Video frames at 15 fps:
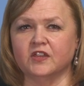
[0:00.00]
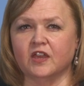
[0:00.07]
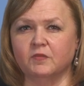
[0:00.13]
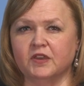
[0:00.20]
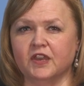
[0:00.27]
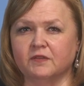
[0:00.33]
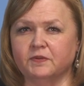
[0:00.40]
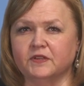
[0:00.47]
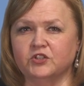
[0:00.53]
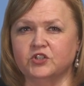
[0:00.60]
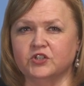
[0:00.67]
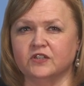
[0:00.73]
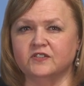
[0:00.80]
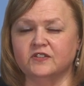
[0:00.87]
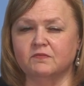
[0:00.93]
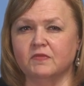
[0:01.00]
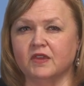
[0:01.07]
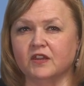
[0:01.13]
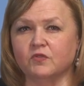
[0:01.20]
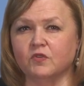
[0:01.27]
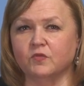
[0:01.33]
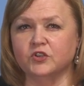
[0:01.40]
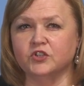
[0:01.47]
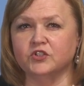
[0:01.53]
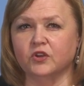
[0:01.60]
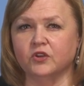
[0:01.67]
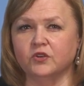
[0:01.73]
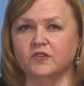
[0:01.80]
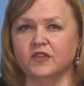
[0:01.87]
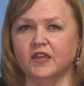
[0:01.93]
coming up in just a minute when we show
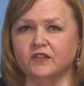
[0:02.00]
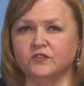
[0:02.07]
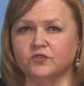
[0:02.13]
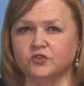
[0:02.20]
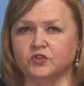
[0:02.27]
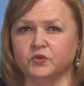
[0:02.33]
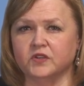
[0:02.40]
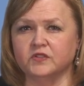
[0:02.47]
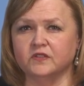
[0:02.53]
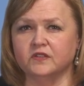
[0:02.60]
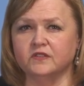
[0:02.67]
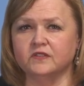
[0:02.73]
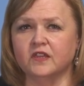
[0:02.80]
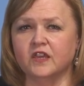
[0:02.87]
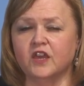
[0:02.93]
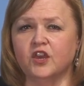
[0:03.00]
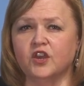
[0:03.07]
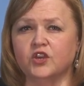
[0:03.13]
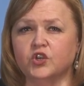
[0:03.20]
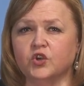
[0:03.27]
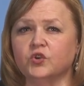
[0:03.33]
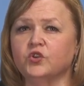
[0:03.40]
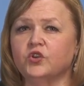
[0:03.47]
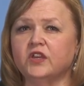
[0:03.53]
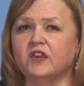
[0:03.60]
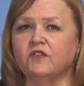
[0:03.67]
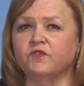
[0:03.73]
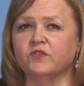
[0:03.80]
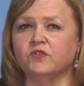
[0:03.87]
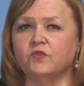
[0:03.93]
you the answer choices. You're
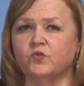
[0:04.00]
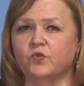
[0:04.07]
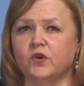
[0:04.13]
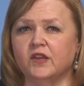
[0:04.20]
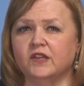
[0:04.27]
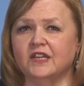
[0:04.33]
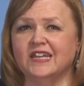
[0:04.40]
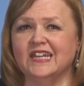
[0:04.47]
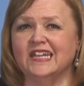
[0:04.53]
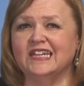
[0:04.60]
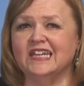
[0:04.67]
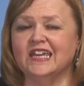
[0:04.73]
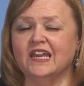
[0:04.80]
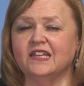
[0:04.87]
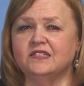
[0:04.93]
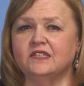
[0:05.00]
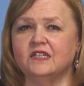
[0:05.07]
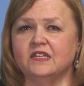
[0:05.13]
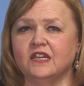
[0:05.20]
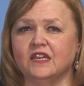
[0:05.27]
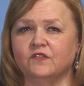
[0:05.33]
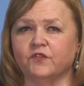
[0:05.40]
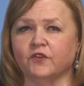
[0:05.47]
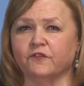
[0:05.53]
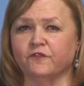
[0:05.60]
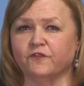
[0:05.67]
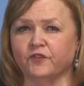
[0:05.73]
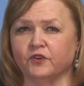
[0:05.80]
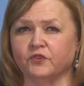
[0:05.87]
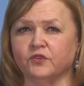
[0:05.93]
looking for the one that indicates the need for
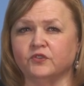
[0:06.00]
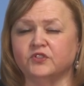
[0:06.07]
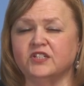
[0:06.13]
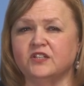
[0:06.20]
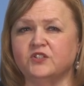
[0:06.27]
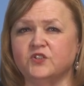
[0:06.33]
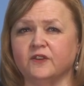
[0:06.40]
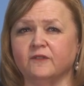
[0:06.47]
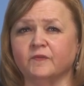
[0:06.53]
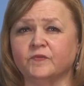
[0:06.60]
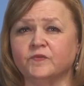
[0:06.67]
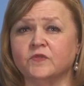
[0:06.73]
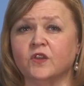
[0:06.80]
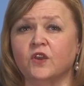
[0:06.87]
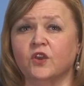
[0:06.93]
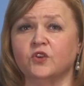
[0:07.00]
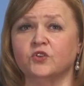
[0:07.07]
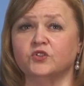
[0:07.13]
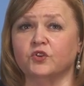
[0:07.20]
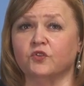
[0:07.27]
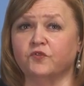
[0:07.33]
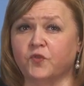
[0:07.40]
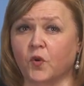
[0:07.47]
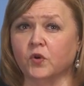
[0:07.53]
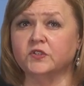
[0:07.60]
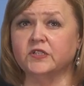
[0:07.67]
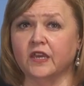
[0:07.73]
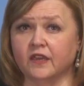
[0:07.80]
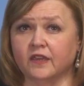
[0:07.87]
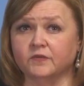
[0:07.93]
further teaching. So four
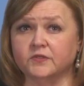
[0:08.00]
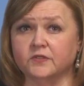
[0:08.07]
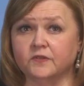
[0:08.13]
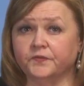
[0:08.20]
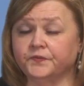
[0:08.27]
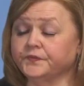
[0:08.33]
times,